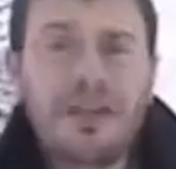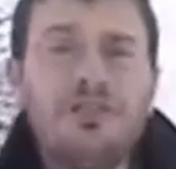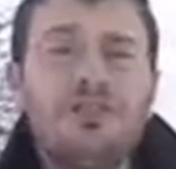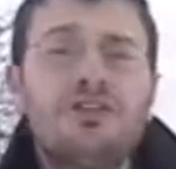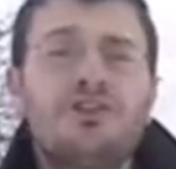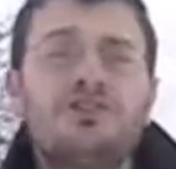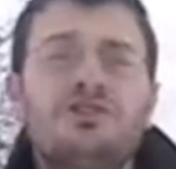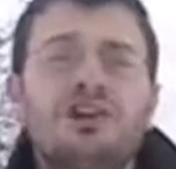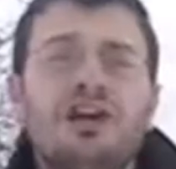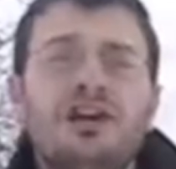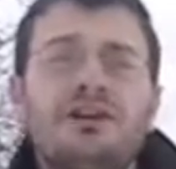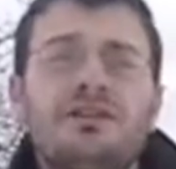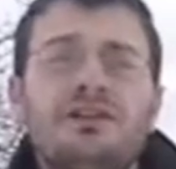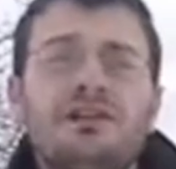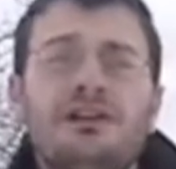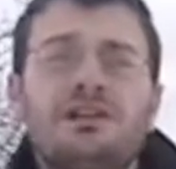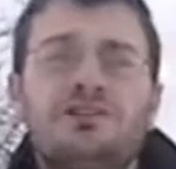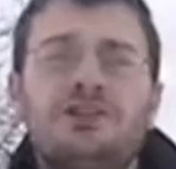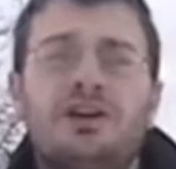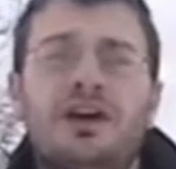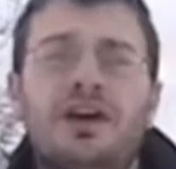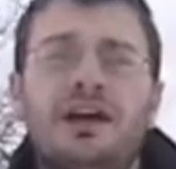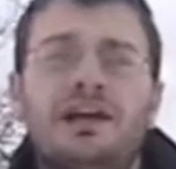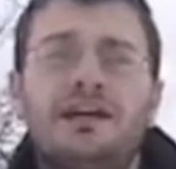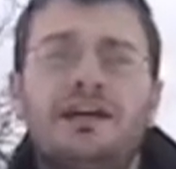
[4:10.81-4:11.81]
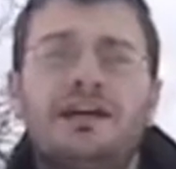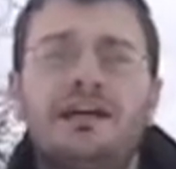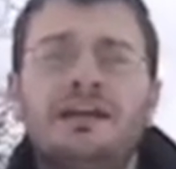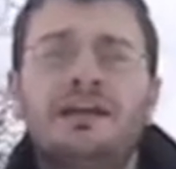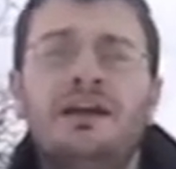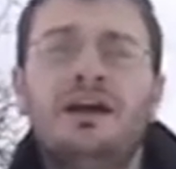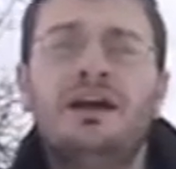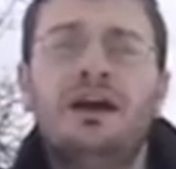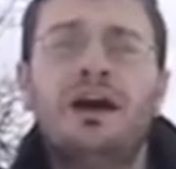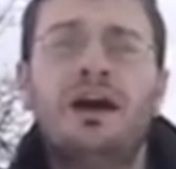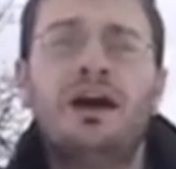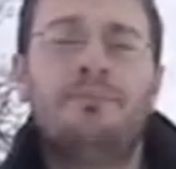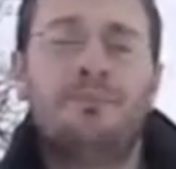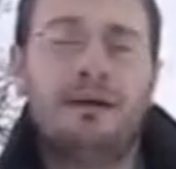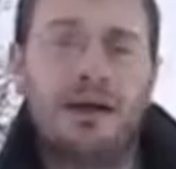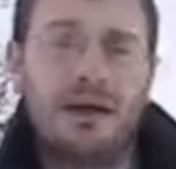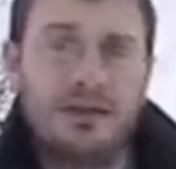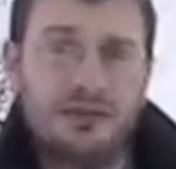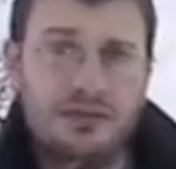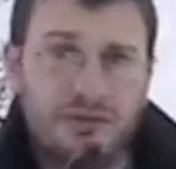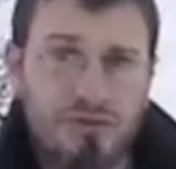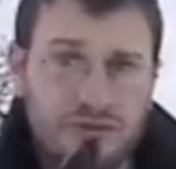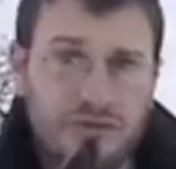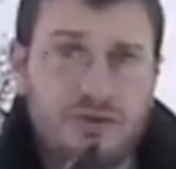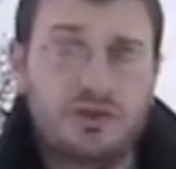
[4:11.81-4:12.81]
they're generally talking
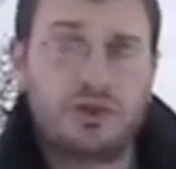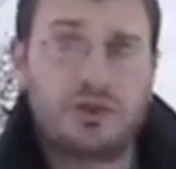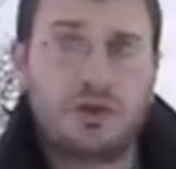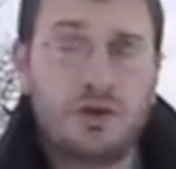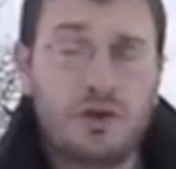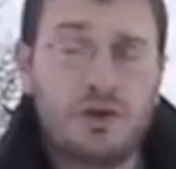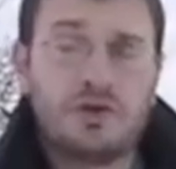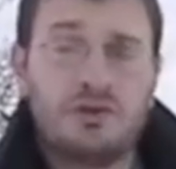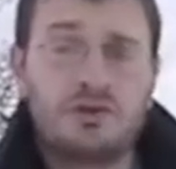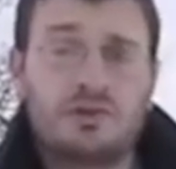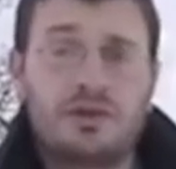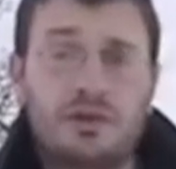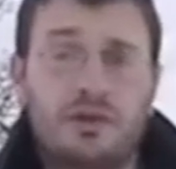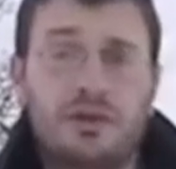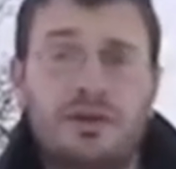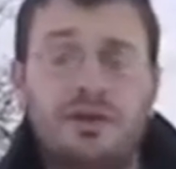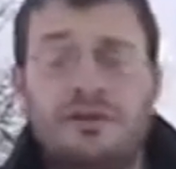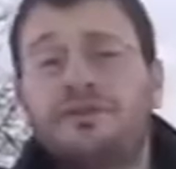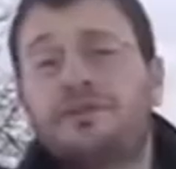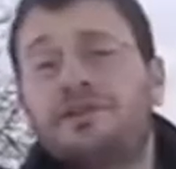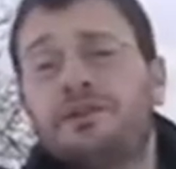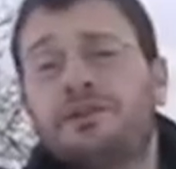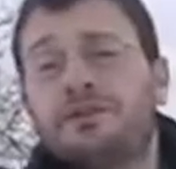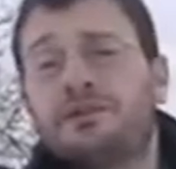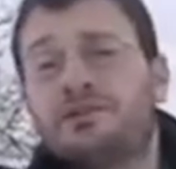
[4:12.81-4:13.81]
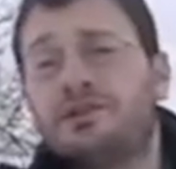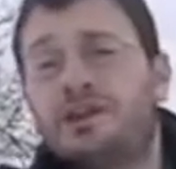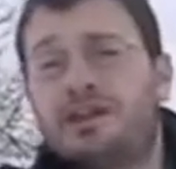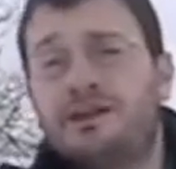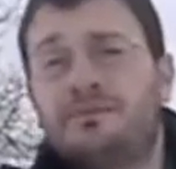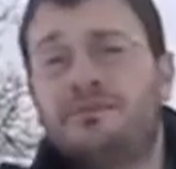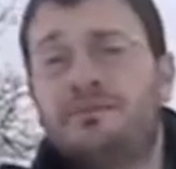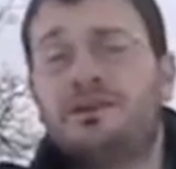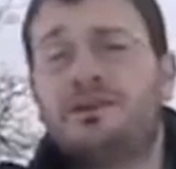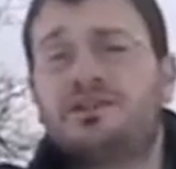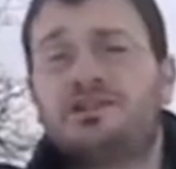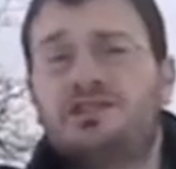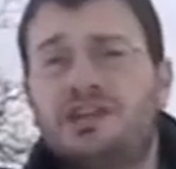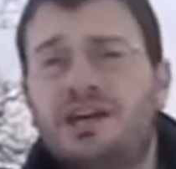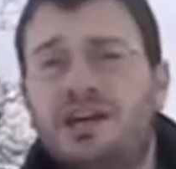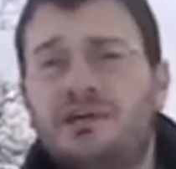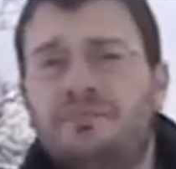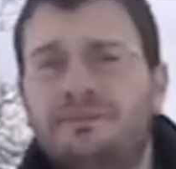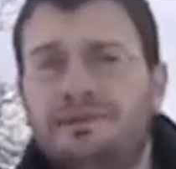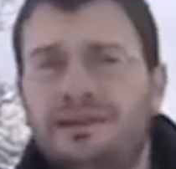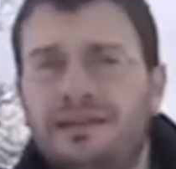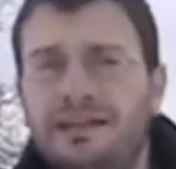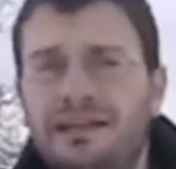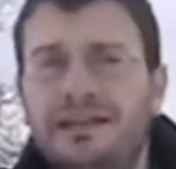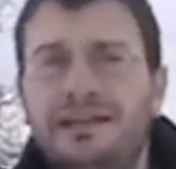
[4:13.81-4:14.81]
about the Côte d'Or. If they were talking about a
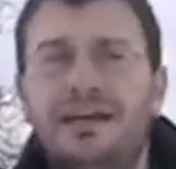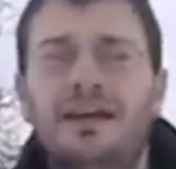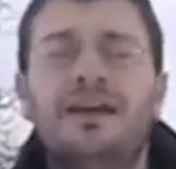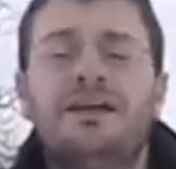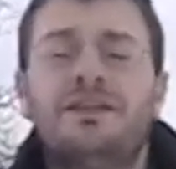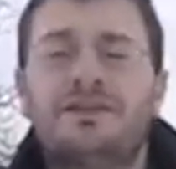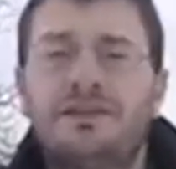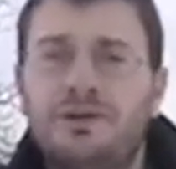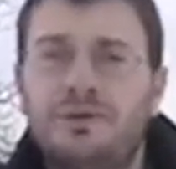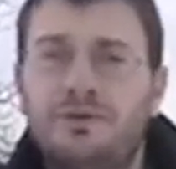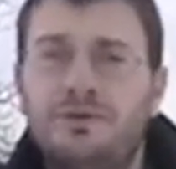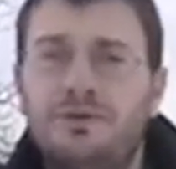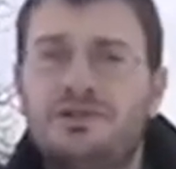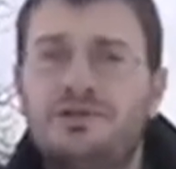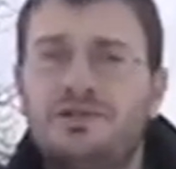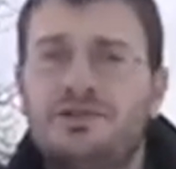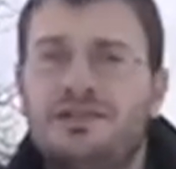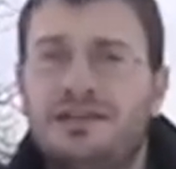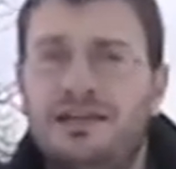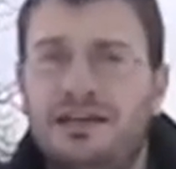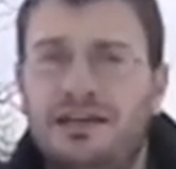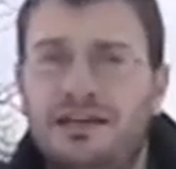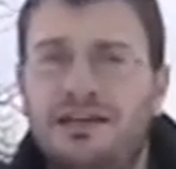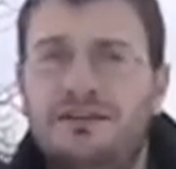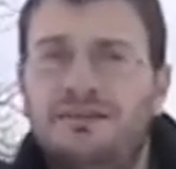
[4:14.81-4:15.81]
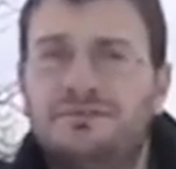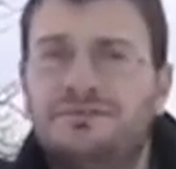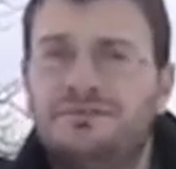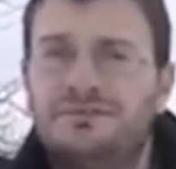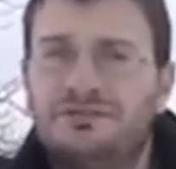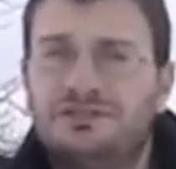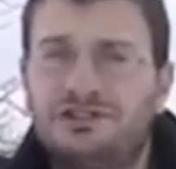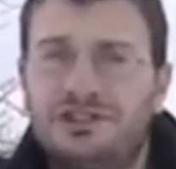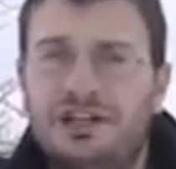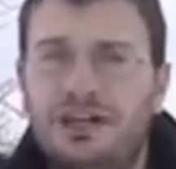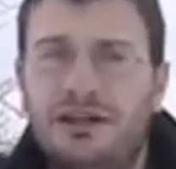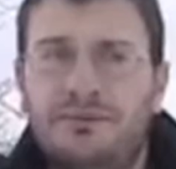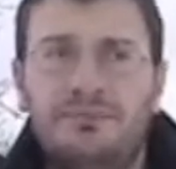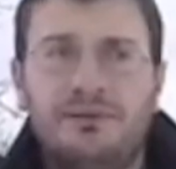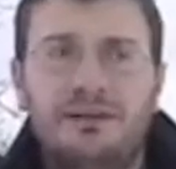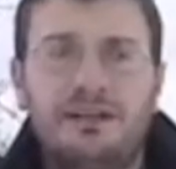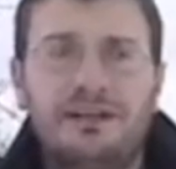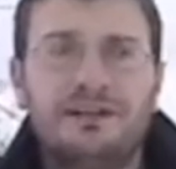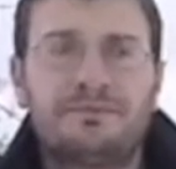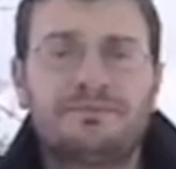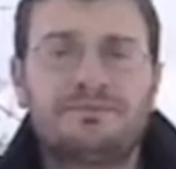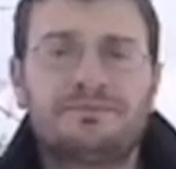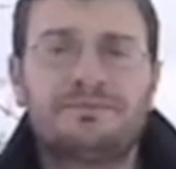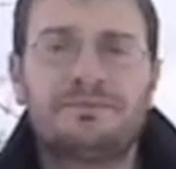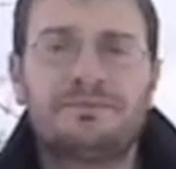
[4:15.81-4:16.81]
Chablis, they would say Chablis.